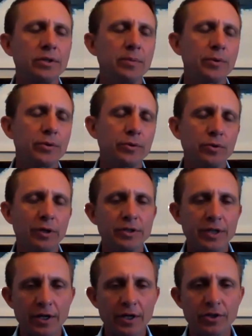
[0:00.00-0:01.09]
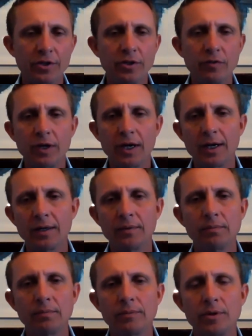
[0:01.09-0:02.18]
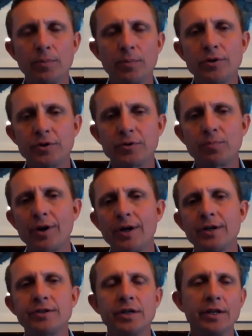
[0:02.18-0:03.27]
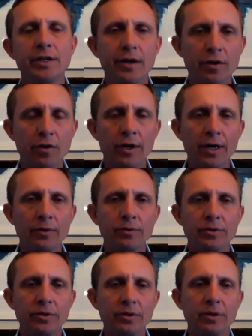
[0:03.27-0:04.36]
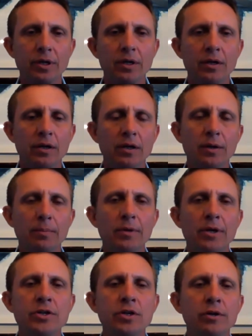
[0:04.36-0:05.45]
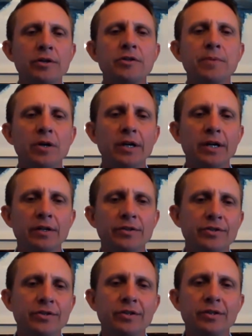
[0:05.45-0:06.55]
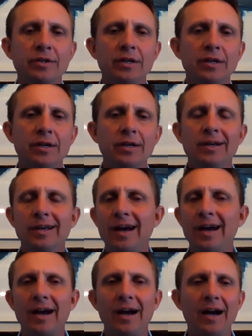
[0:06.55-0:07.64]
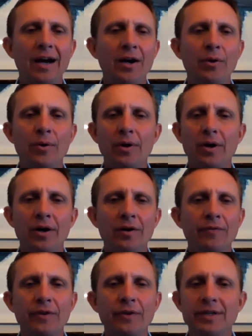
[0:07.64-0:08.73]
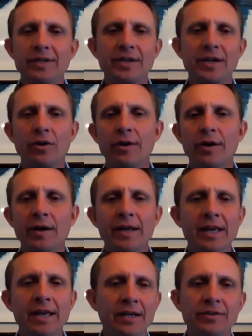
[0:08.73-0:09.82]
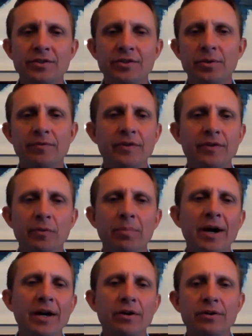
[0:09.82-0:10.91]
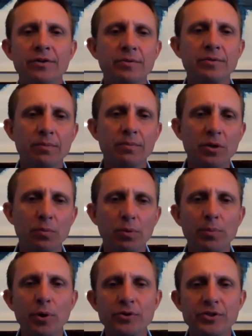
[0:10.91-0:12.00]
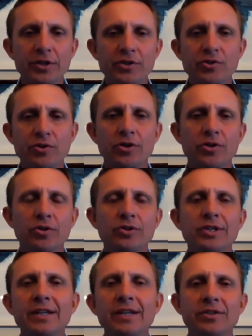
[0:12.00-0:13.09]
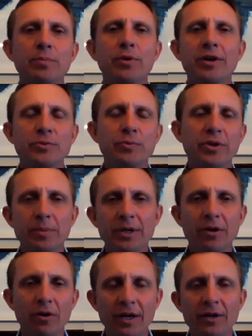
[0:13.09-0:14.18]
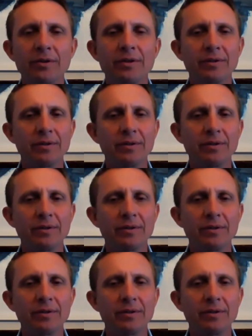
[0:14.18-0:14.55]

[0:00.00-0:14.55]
typical transaction, you've got the purchase price and then an earnout. In your experience, how often is that earnout hit? So if a buyer's proposing a structure to get to the price with a big earnout,